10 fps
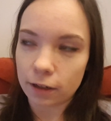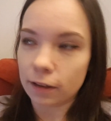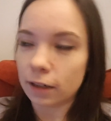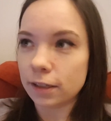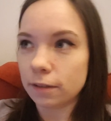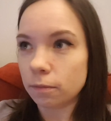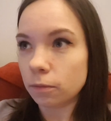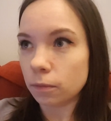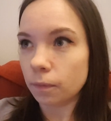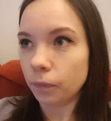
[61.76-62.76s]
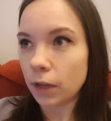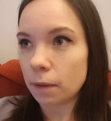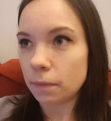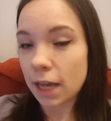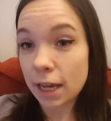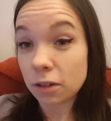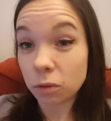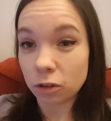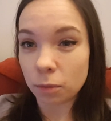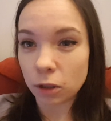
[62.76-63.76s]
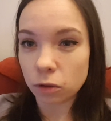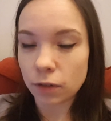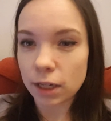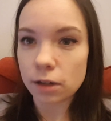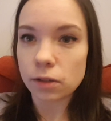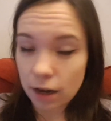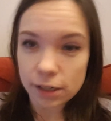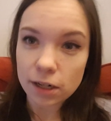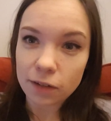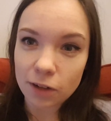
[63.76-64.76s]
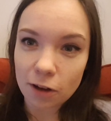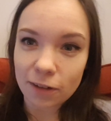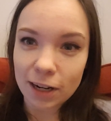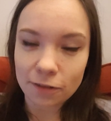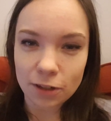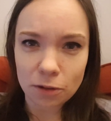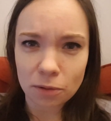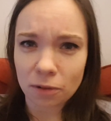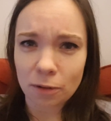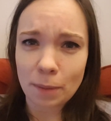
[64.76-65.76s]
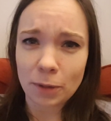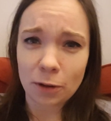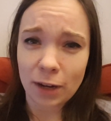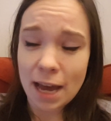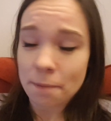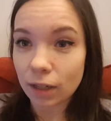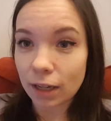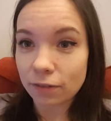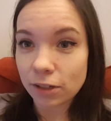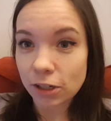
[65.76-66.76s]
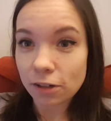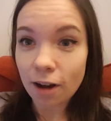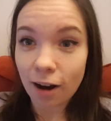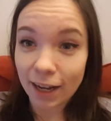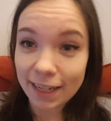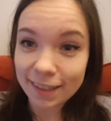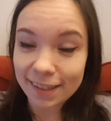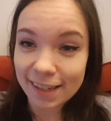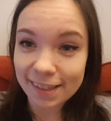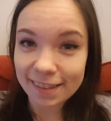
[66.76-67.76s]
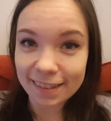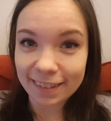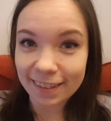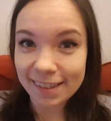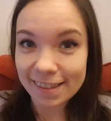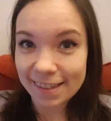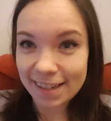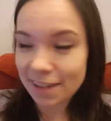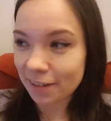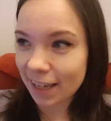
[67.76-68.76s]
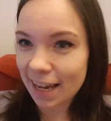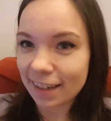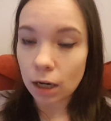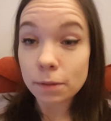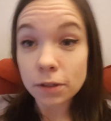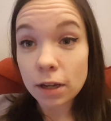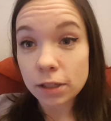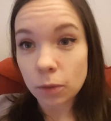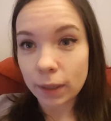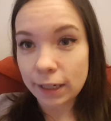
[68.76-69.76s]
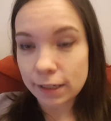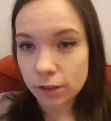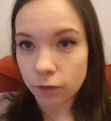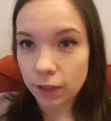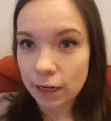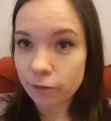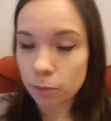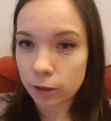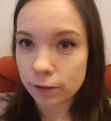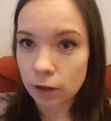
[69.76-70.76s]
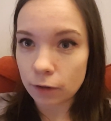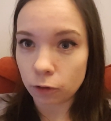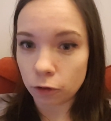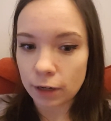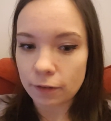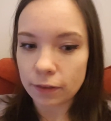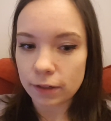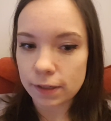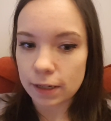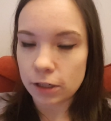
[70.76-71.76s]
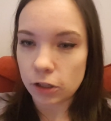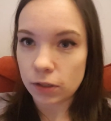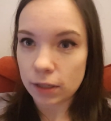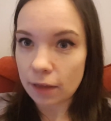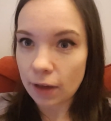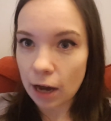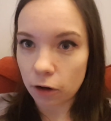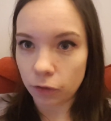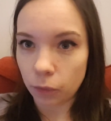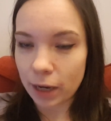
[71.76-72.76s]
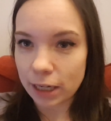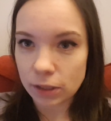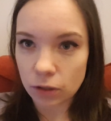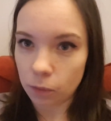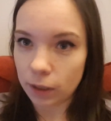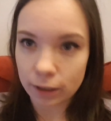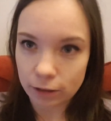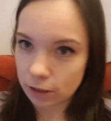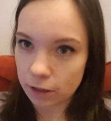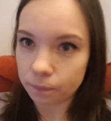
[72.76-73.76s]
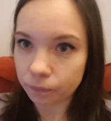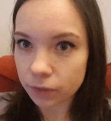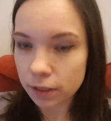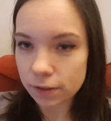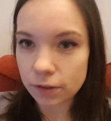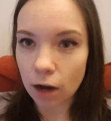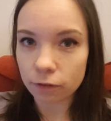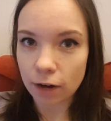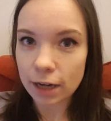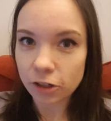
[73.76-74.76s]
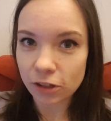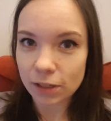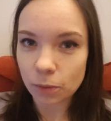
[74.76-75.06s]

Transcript: and then I hid all of my old videos. I don't even know if any of you remember who I am. If you do, hi, it's nice to see you again. I'm just going to quickly list off the 11 books I've already read this year just to get that out of the way so we can, you know, start fresh this